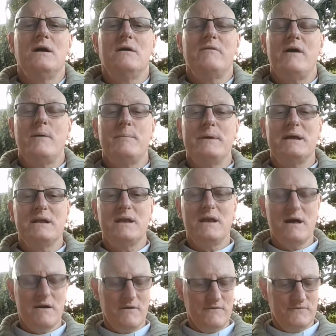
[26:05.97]
our being
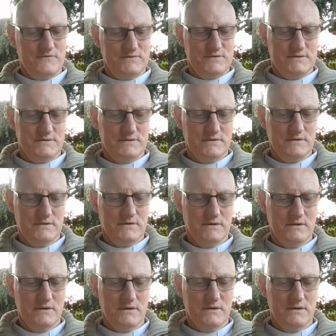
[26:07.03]
loved,
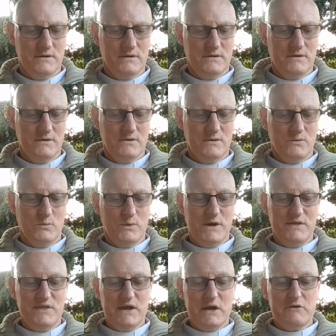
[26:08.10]

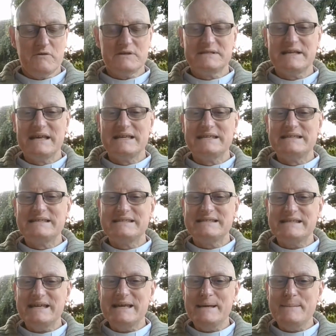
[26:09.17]
where there is
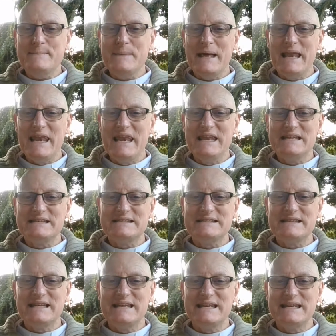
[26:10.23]

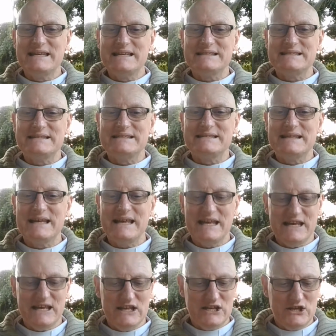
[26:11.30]
seamlessness
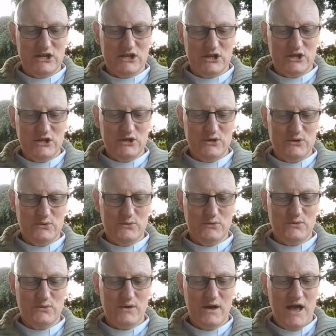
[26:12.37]
in you,
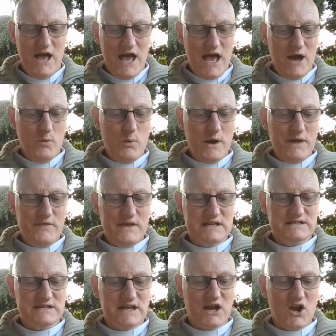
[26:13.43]
and where there
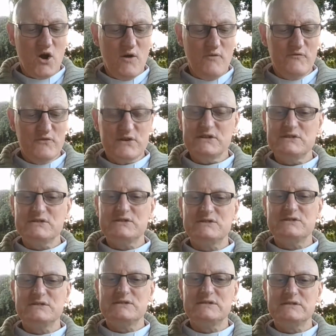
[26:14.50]
is a
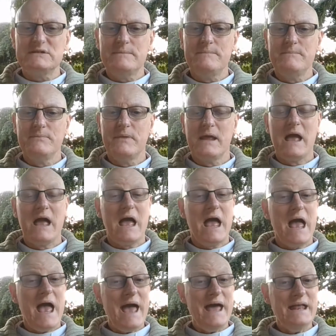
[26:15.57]
confidence
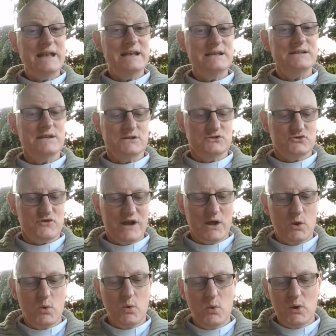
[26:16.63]
and
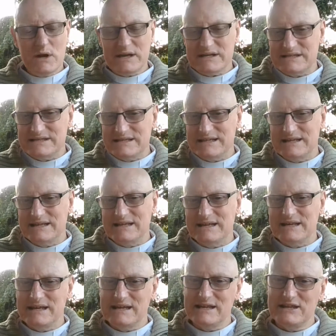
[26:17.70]
tranquility
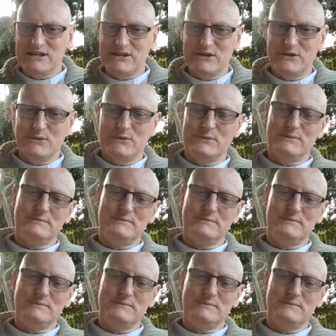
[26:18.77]
in you.